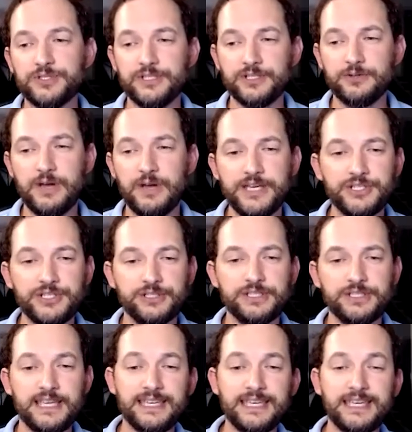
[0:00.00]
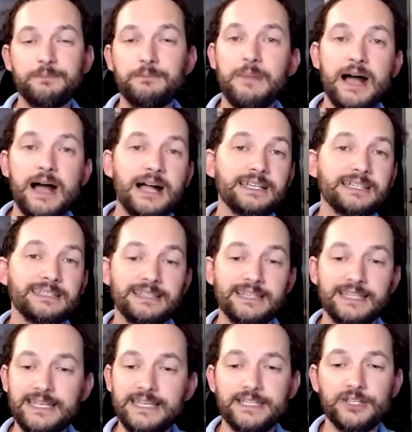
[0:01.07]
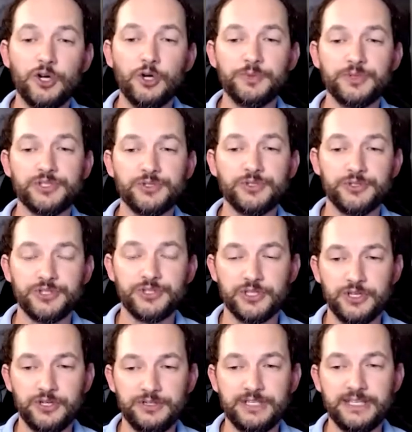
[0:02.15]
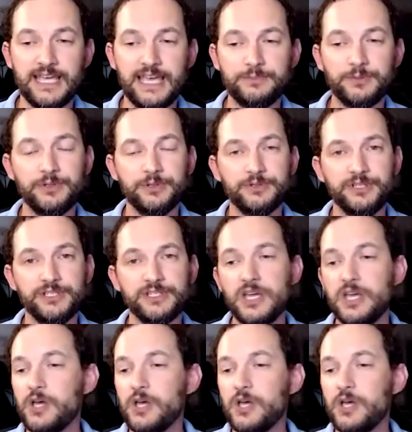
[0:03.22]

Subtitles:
integration is they can get market-leading open source security capabilities